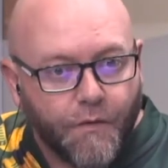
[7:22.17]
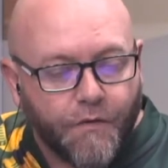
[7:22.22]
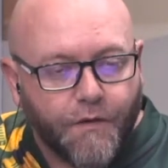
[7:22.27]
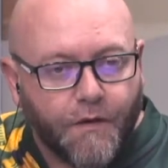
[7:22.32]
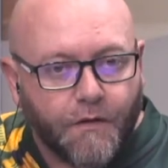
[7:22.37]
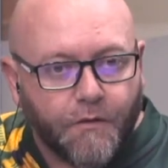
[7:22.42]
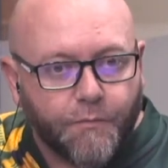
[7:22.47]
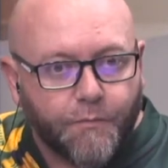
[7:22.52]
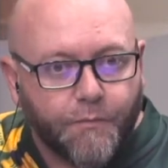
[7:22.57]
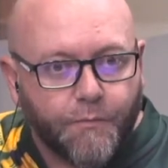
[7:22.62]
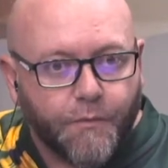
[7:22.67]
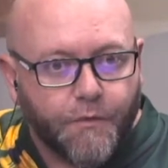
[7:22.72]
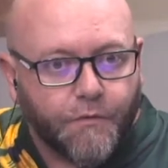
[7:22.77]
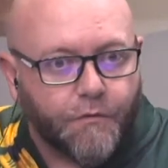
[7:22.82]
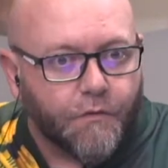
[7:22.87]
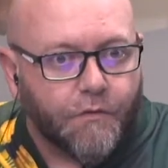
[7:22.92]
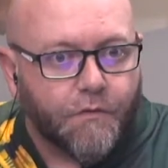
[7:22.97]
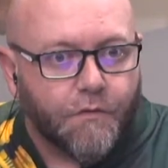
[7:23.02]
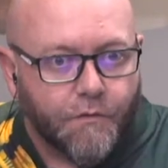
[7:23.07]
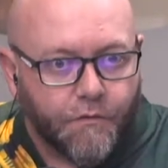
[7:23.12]
without
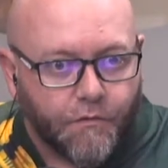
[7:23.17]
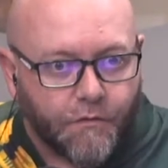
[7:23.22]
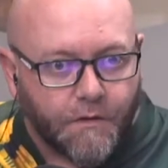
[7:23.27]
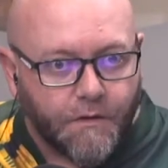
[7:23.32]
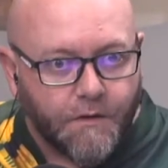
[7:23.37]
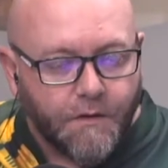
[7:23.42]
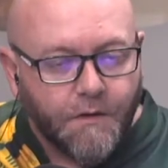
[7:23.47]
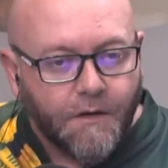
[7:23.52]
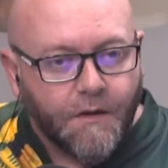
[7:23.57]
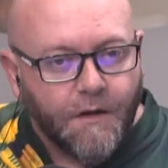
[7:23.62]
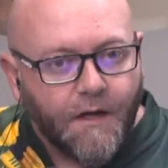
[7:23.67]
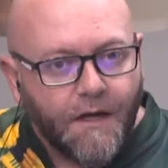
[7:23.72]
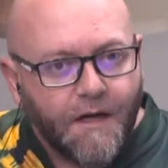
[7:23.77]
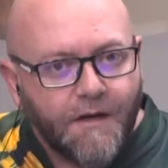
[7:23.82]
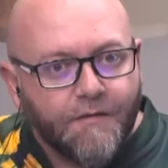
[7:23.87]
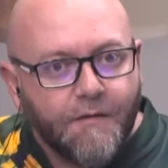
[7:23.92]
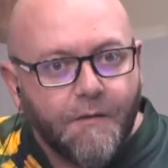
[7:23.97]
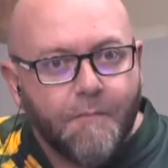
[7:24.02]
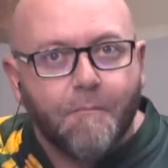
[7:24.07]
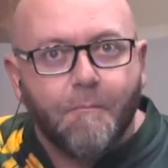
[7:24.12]
persecution,
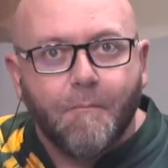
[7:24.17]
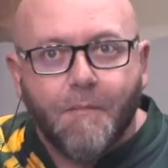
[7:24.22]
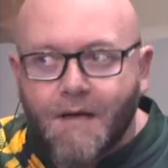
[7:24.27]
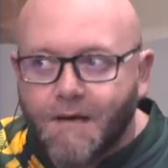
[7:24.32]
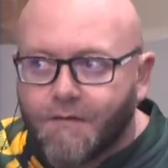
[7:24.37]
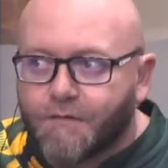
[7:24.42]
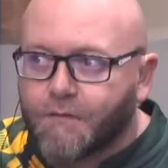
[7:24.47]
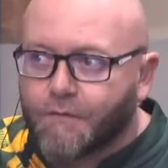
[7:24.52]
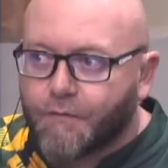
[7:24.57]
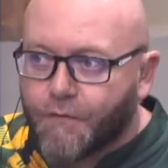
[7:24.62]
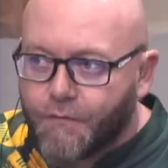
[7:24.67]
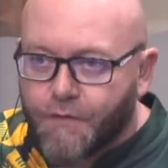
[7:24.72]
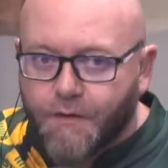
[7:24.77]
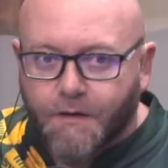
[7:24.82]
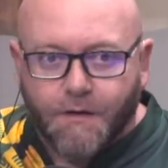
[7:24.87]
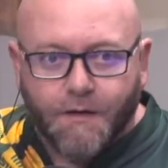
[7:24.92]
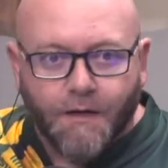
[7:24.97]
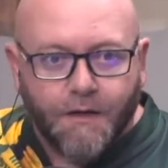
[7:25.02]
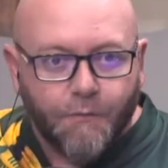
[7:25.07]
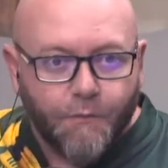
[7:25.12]
it's a massive thing.